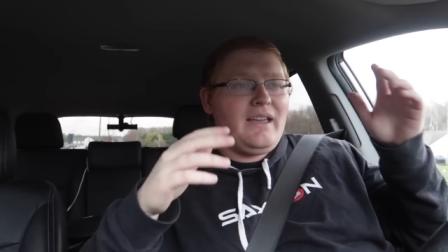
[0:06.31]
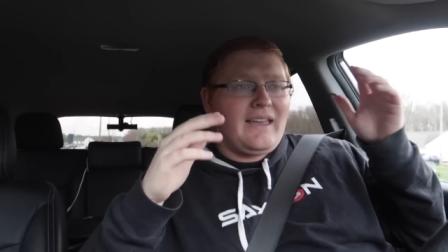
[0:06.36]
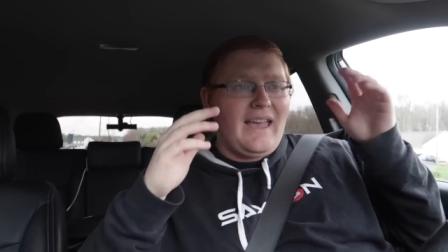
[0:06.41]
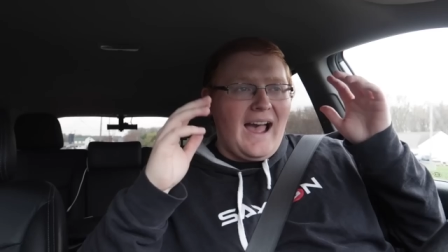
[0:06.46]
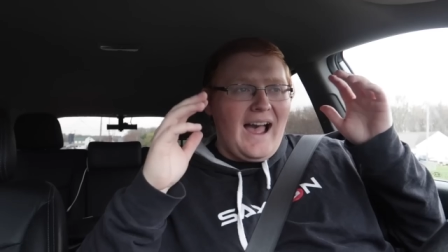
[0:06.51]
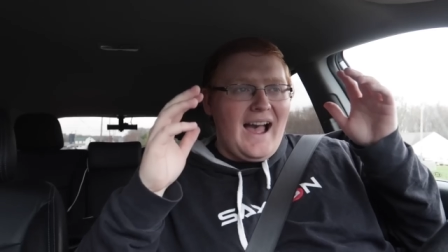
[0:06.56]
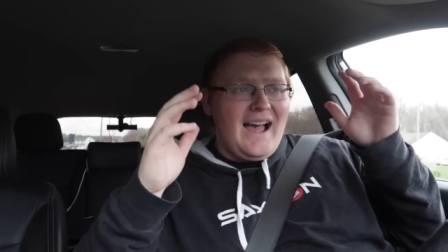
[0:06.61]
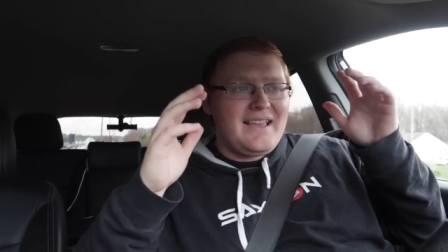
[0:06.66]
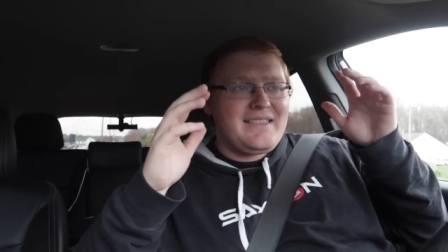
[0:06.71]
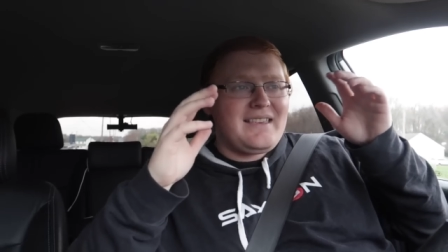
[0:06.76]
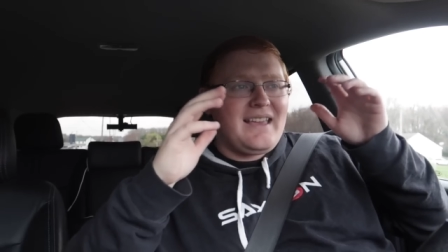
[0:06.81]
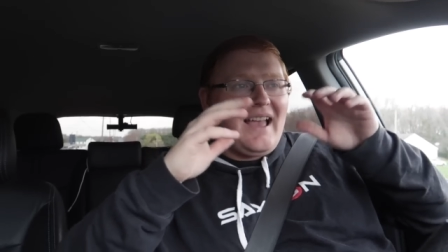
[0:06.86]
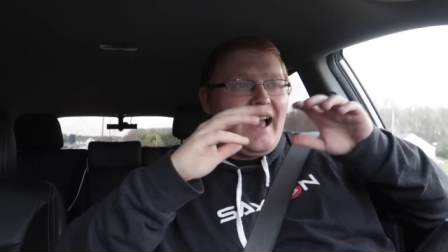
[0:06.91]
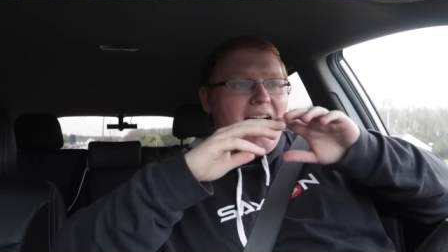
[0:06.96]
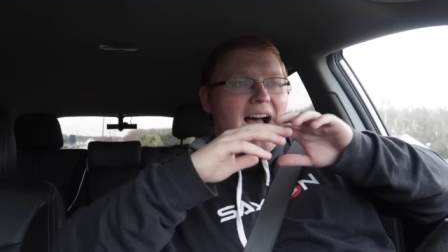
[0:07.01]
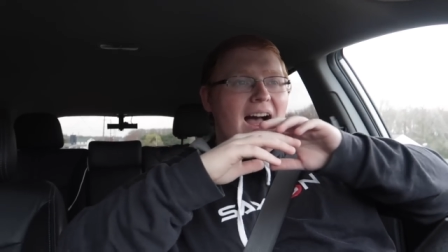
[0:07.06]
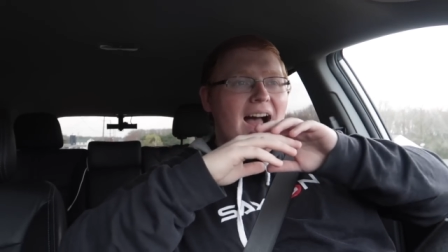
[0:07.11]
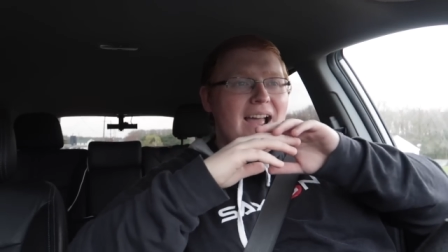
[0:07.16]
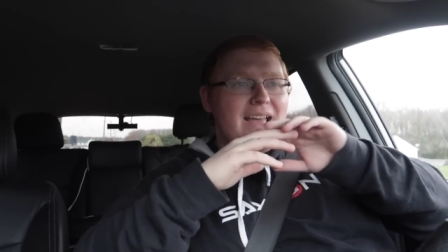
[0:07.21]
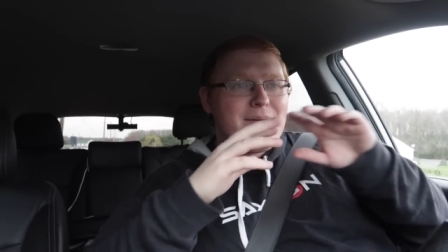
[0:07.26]
Guys,
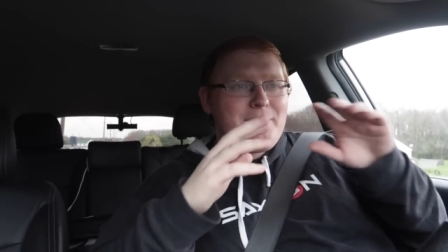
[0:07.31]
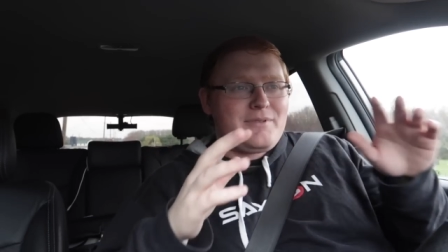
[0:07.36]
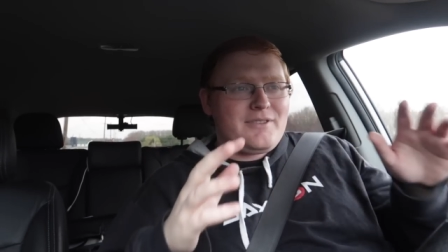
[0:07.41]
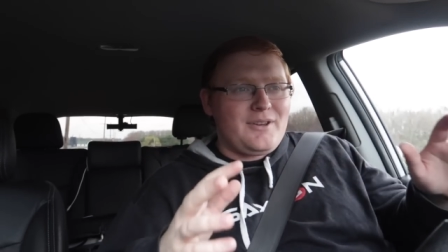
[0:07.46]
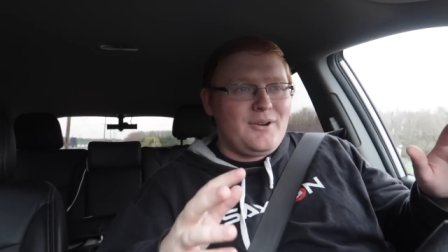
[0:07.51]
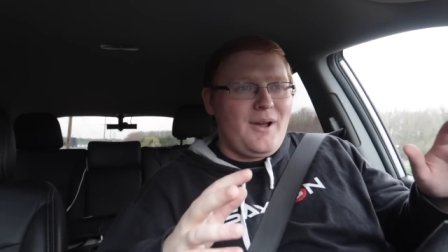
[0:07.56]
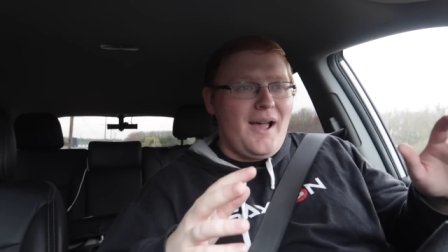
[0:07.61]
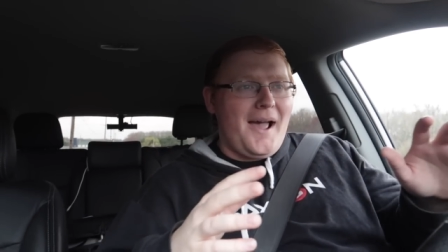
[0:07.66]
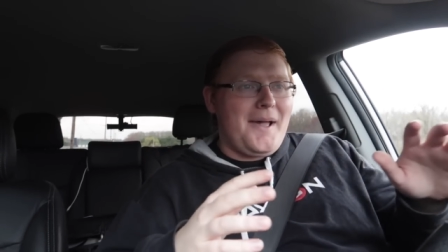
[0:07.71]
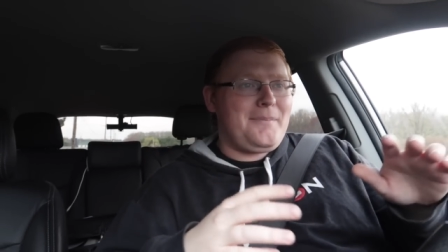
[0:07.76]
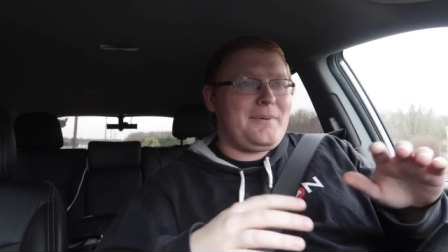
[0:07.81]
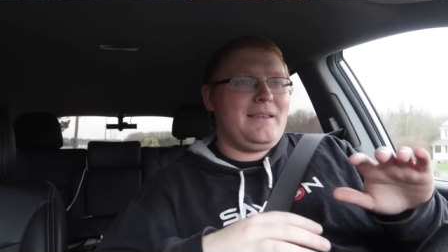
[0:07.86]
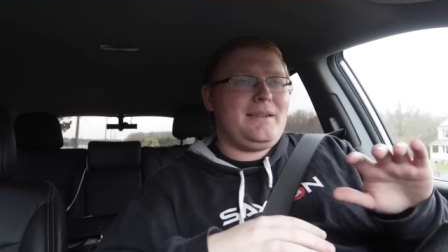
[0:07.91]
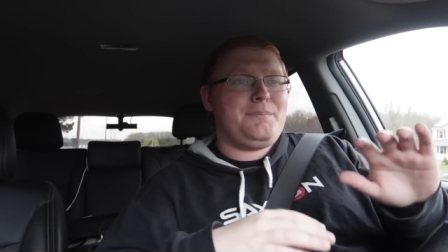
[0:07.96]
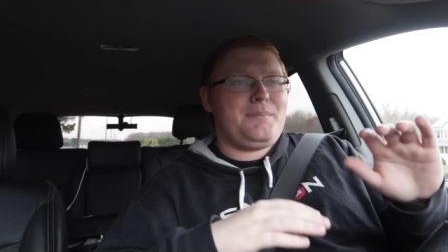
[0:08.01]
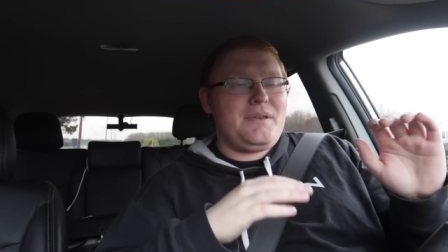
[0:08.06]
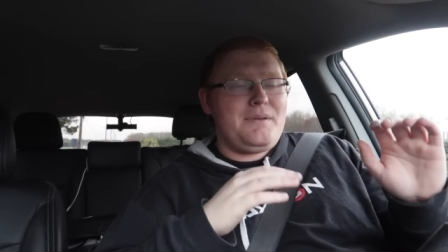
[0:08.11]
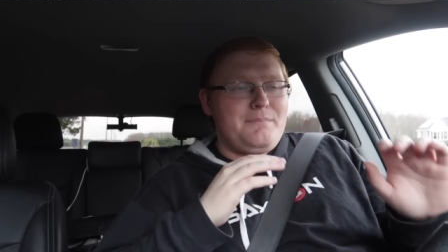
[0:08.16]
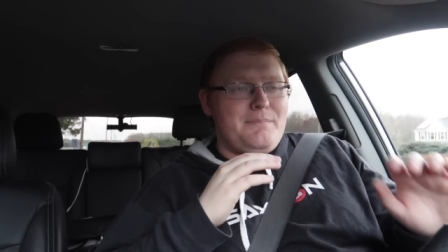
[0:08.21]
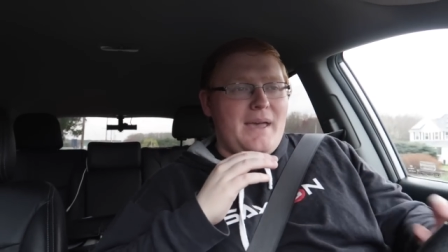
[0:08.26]
I am so happy
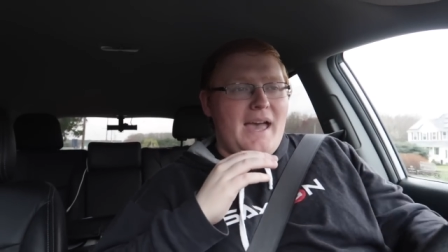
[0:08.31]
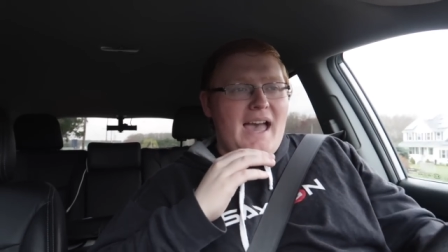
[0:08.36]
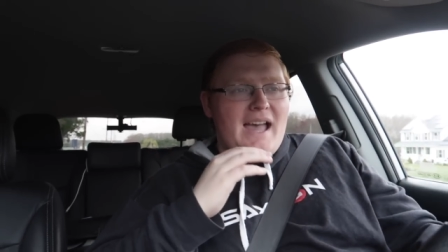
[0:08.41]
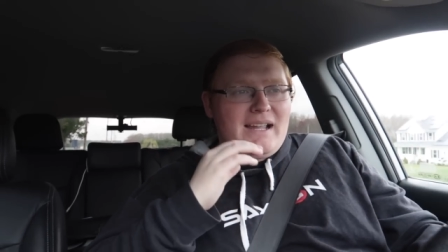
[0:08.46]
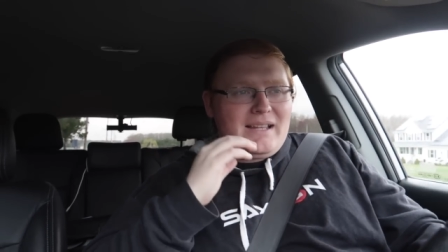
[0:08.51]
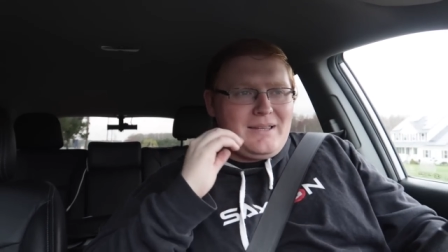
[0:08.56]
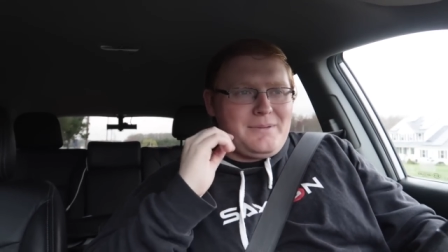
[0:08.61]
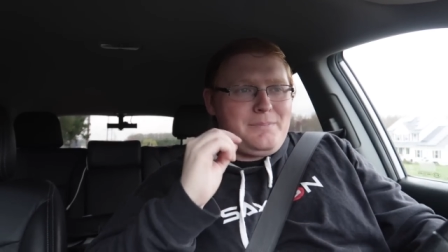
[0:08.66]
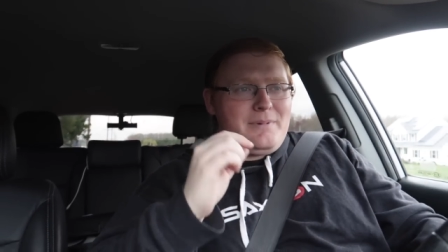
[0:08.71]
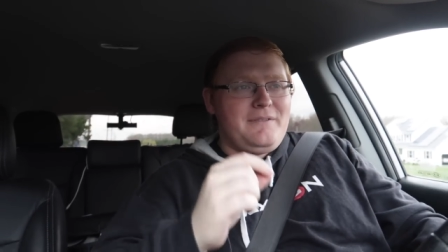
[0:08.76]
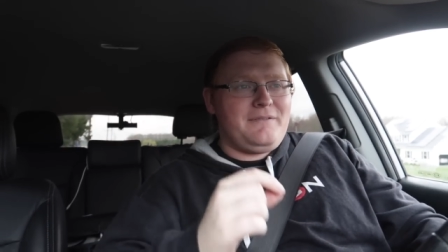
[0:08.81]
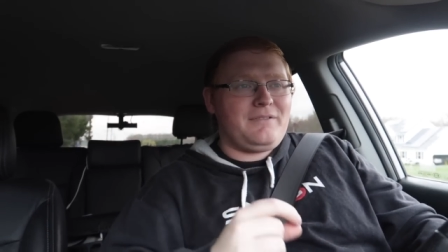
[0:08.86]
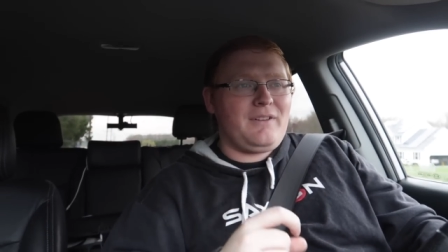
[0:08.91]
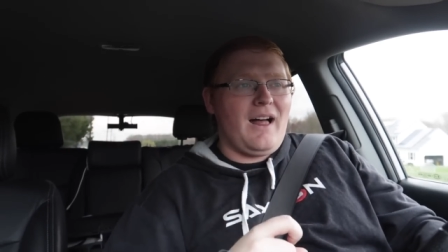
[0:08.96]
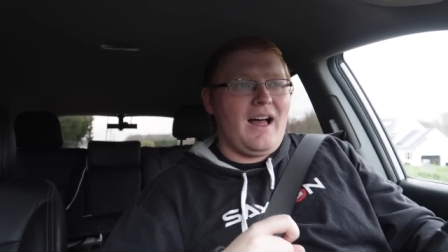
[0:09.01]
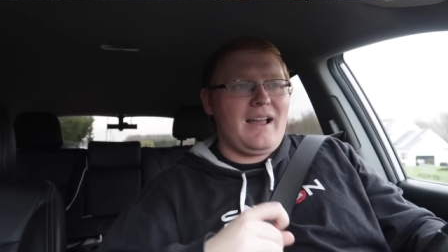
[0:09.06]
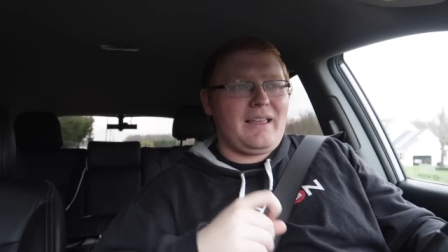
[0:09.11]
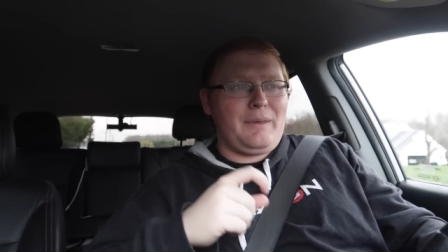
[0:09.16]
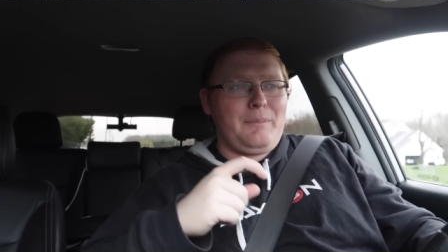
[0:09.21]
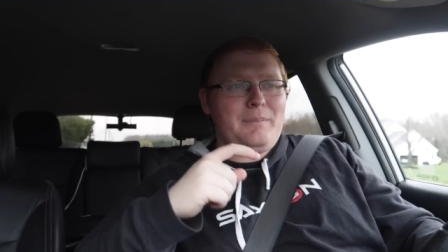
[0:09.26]
to be back to be
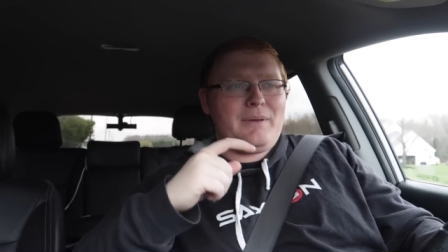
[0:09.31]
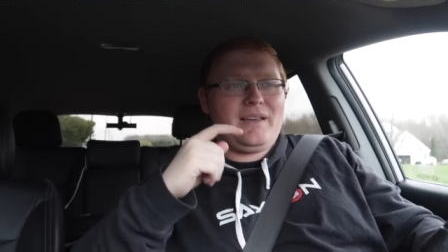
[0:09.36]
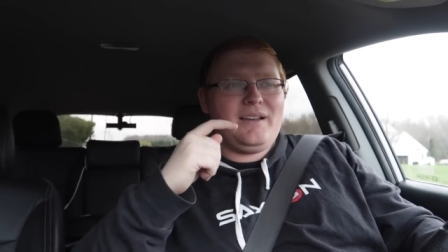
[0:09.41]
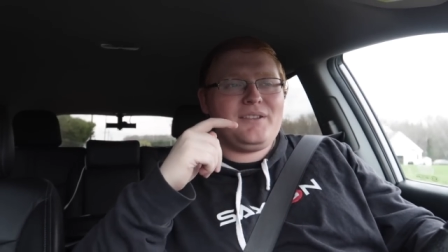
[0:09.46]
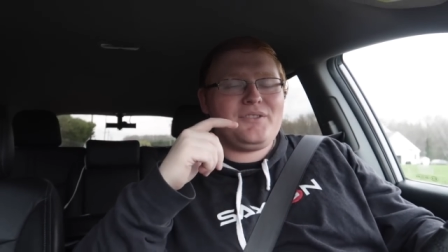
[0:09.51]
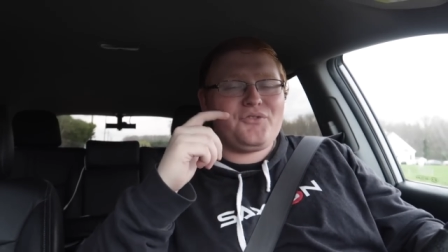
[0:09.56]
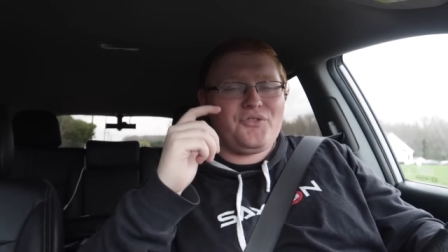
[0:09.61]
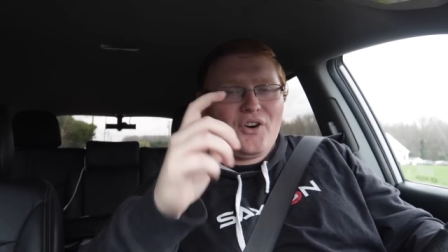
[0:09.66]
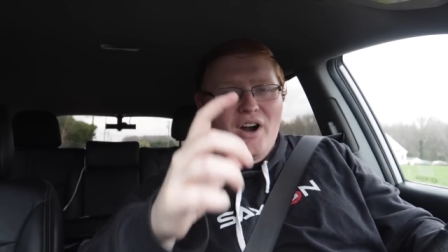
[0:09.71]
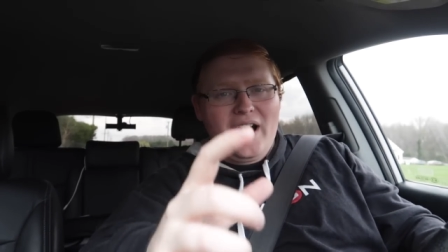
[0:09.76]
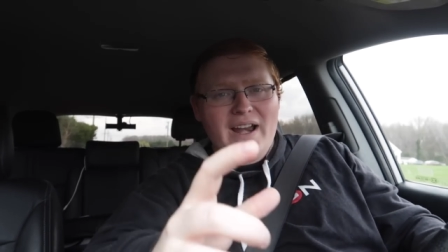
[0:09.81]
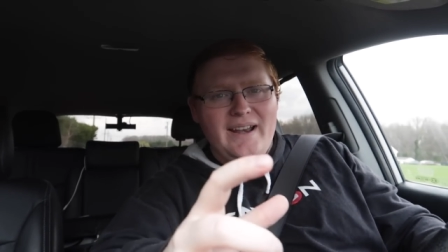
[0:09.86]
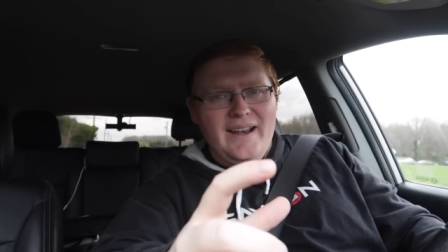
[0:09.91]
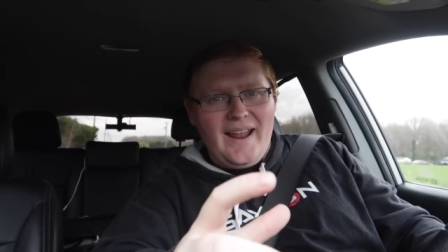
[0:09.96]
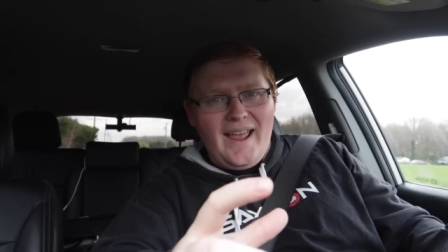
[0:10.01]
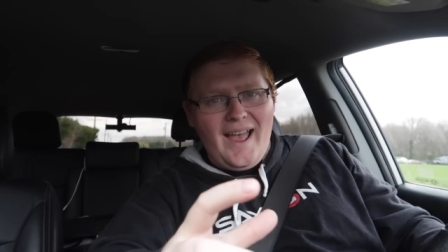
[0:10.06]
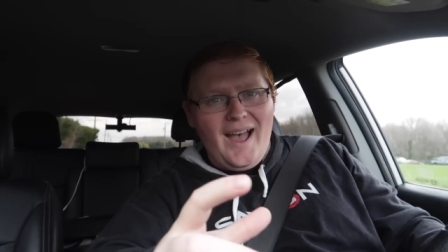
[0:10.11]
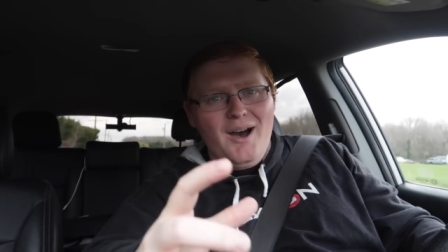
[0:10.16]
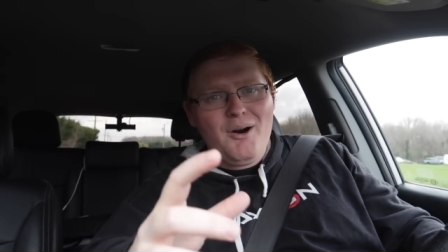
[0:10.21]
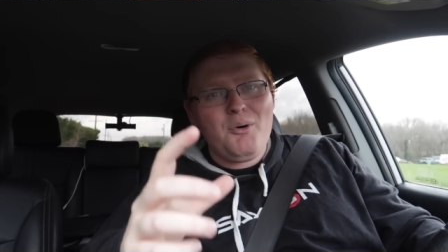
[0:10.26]
vlogging because right
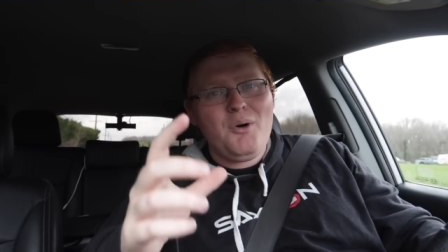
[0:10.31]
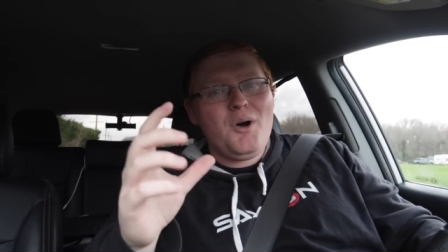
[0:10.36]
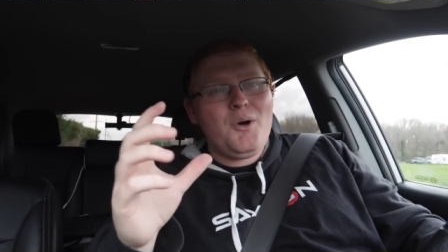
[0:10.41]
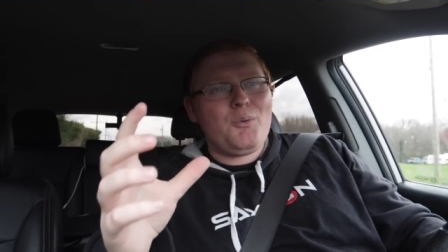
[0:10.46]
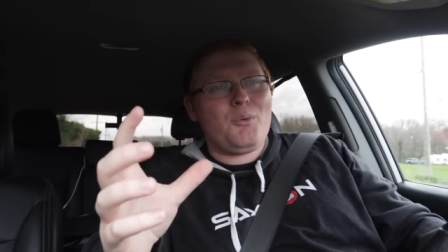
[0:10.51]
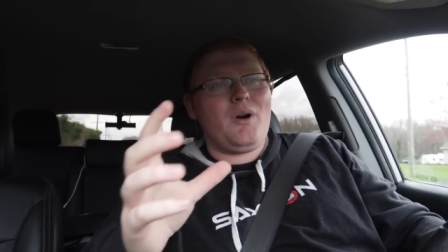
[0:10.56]
now